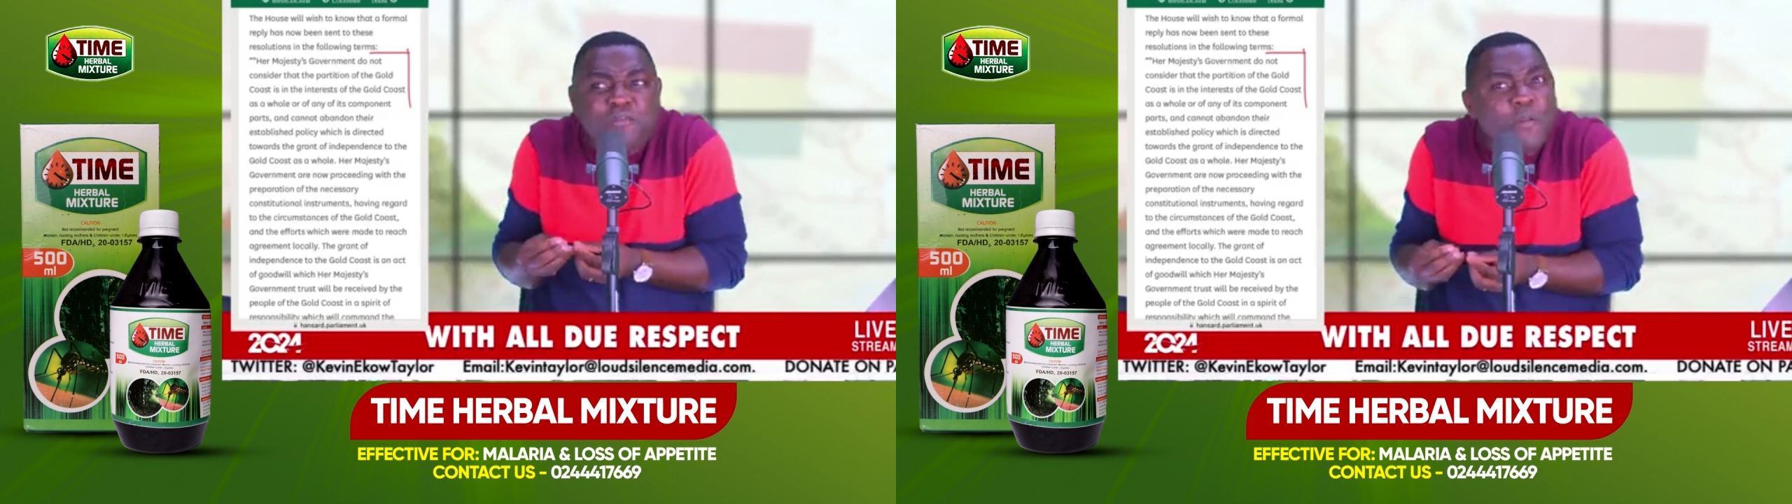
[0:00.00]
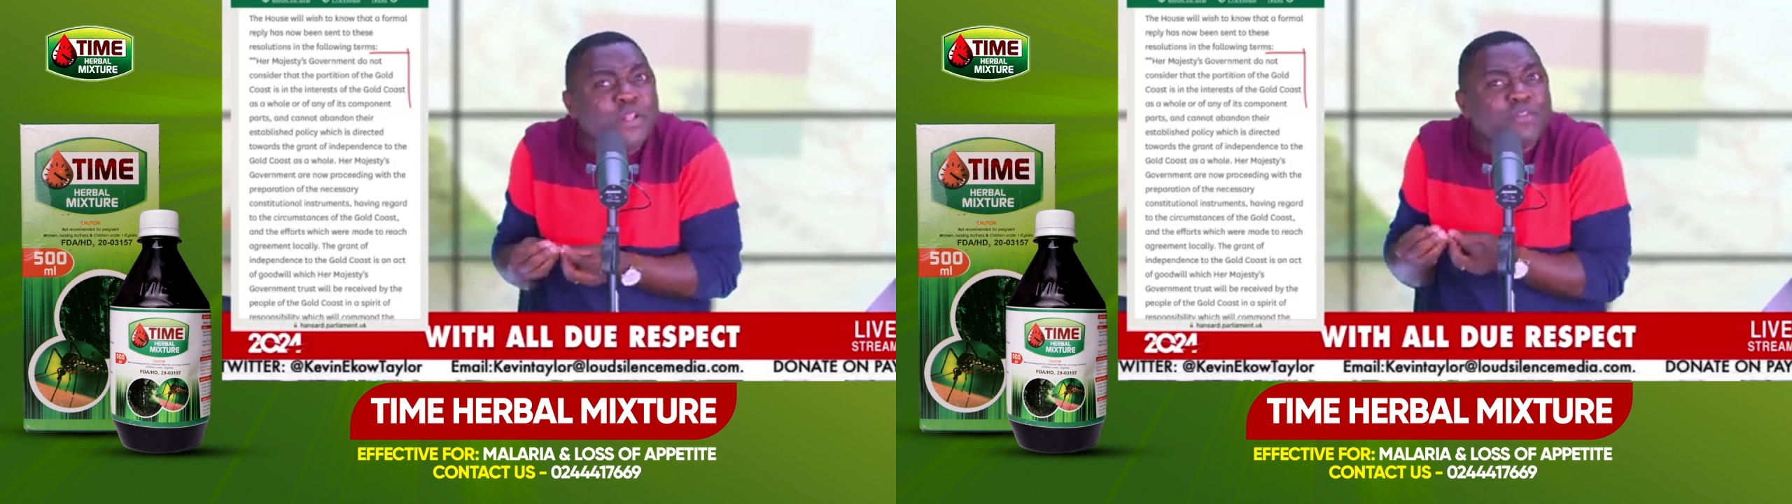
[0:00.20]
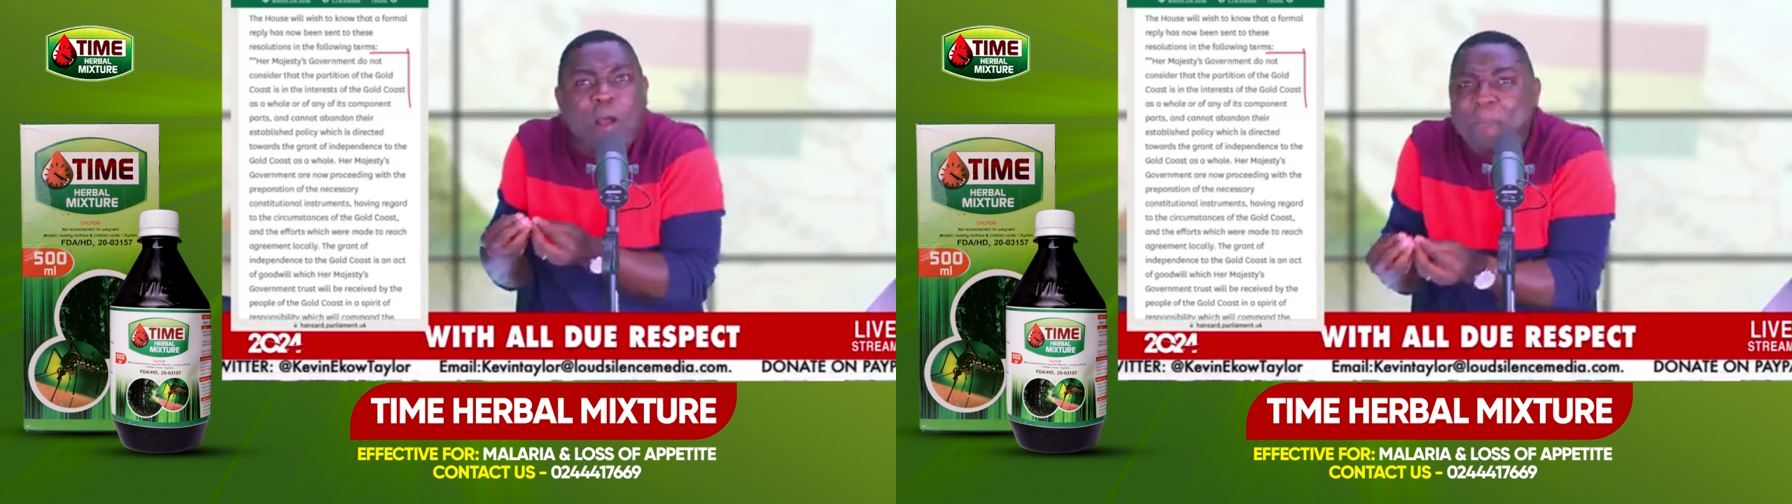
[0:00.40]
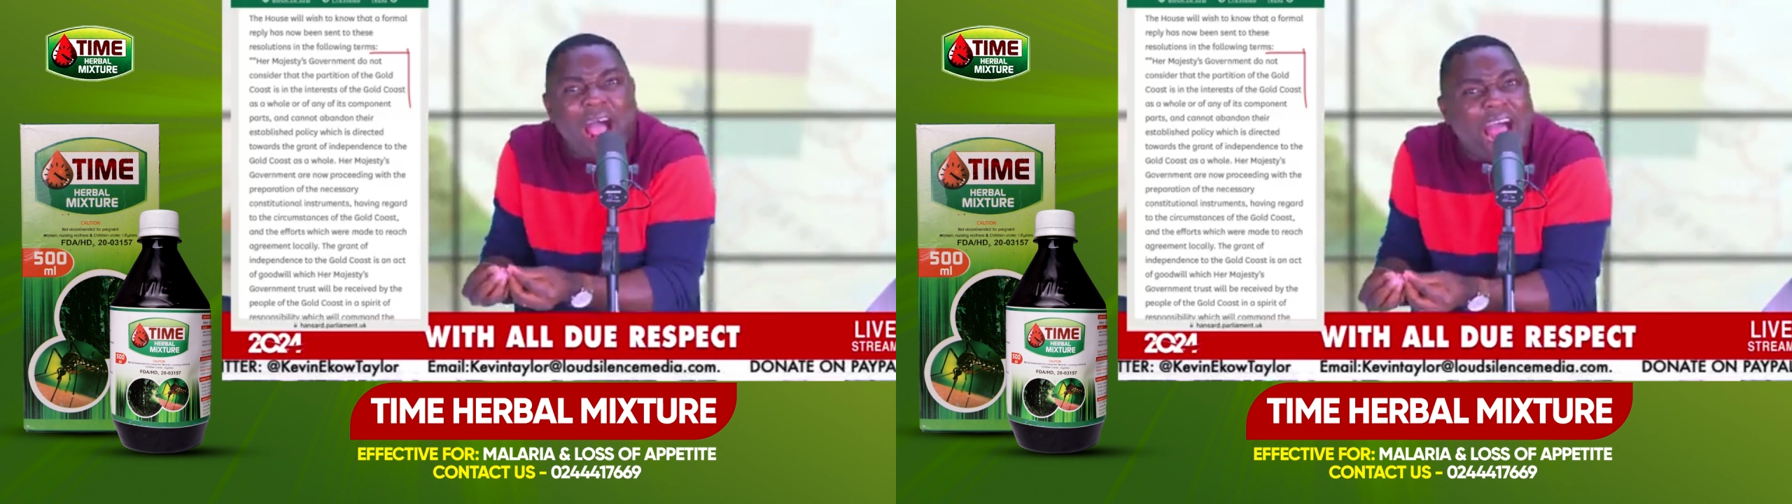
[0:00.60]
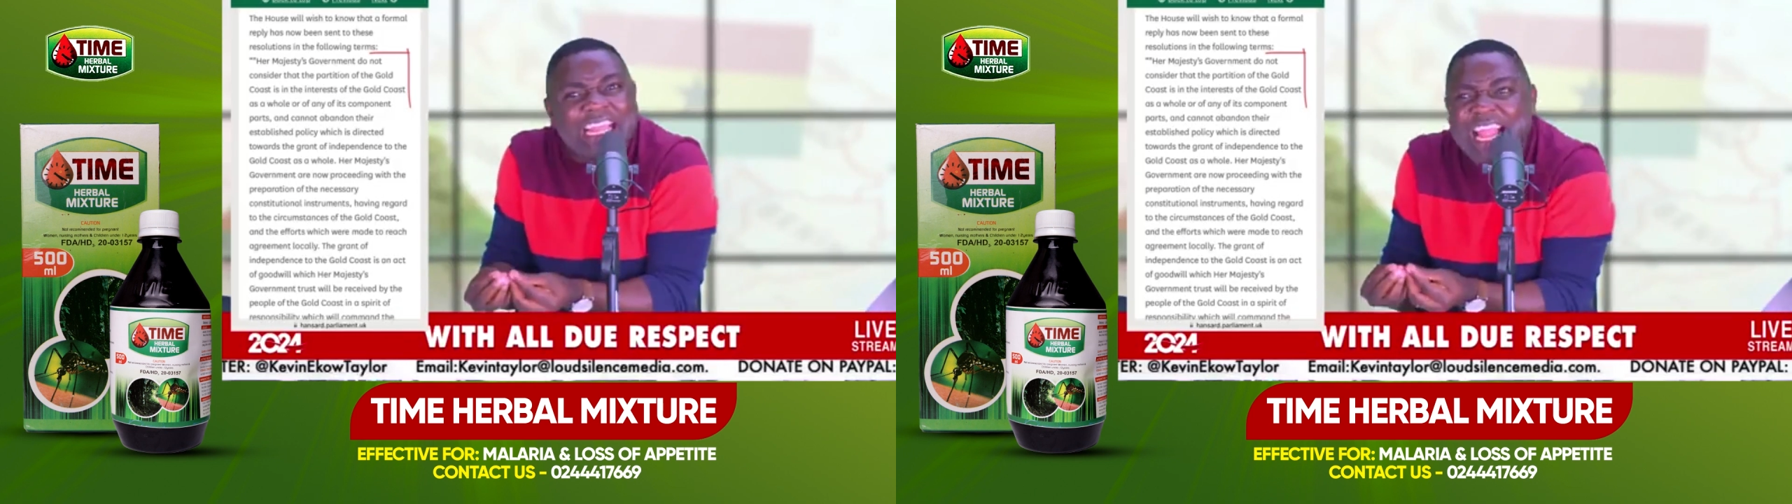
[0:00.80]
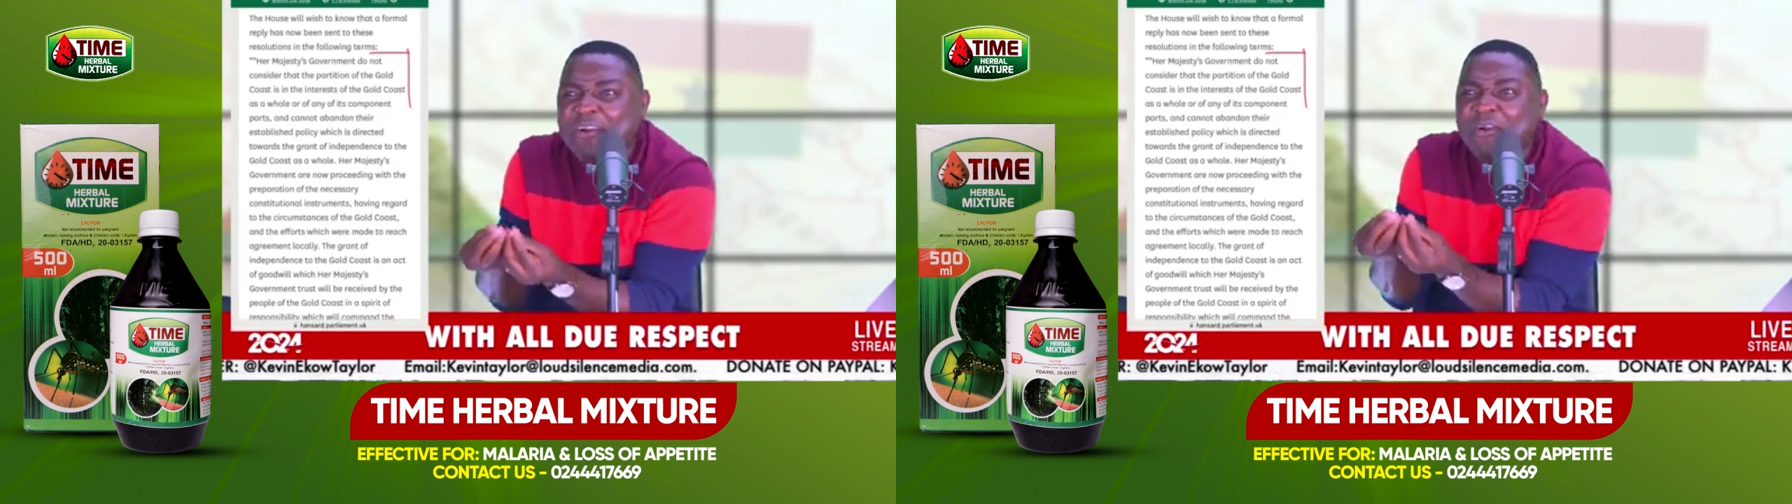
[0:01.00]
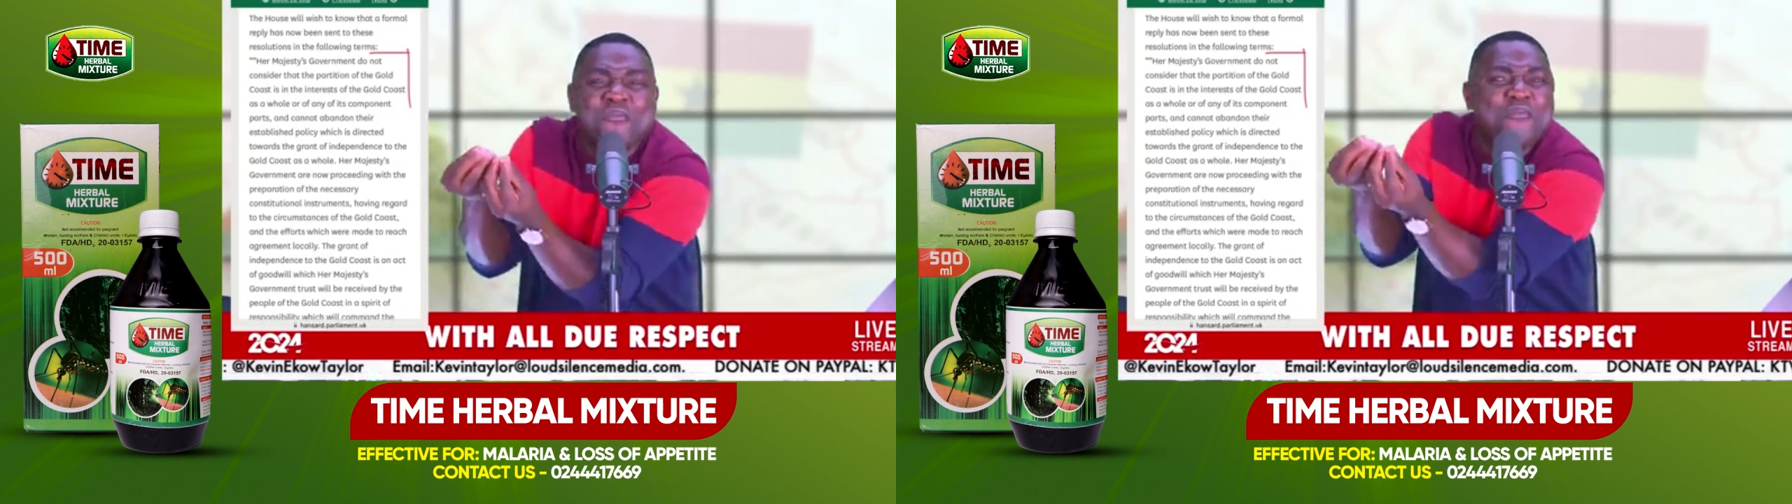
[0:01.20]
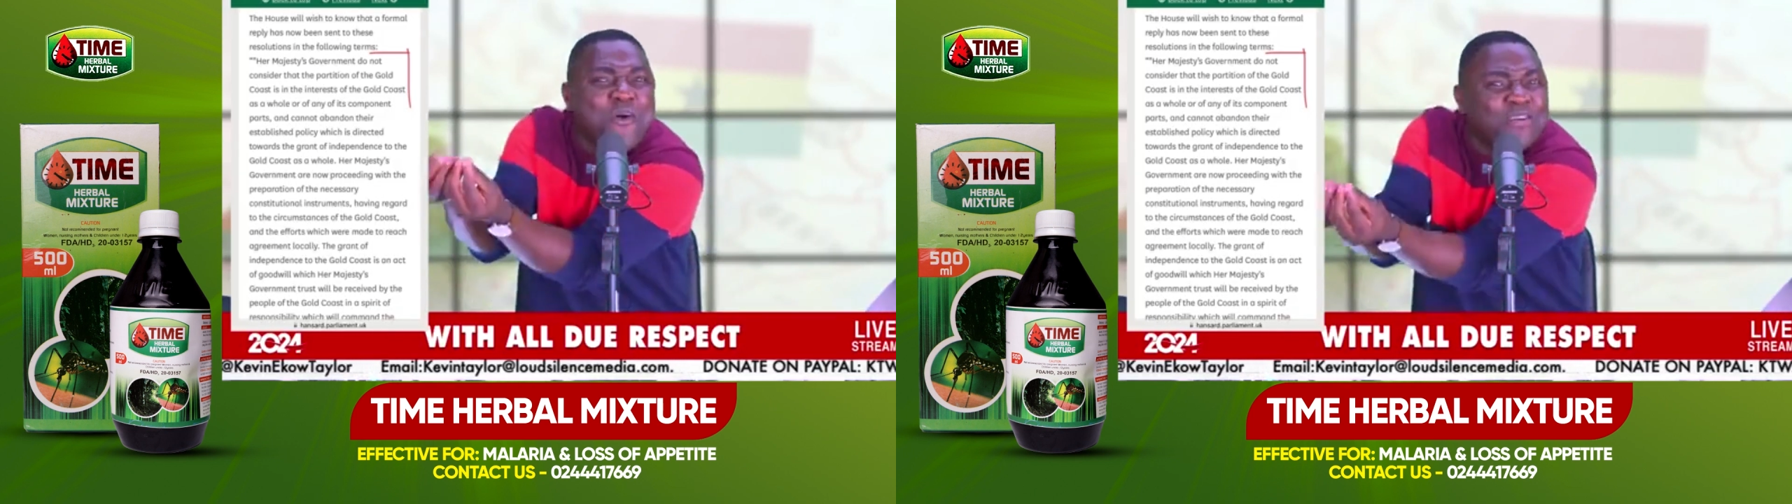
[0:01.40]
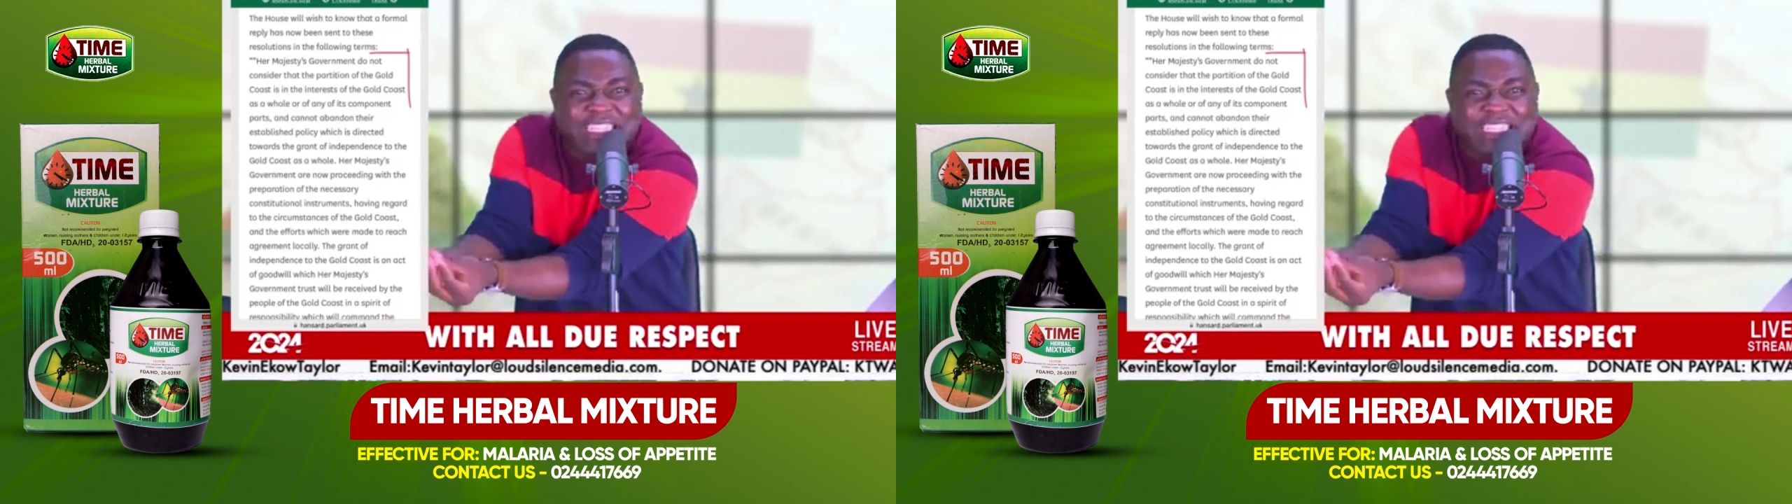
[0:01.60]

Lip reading: governed by all of us.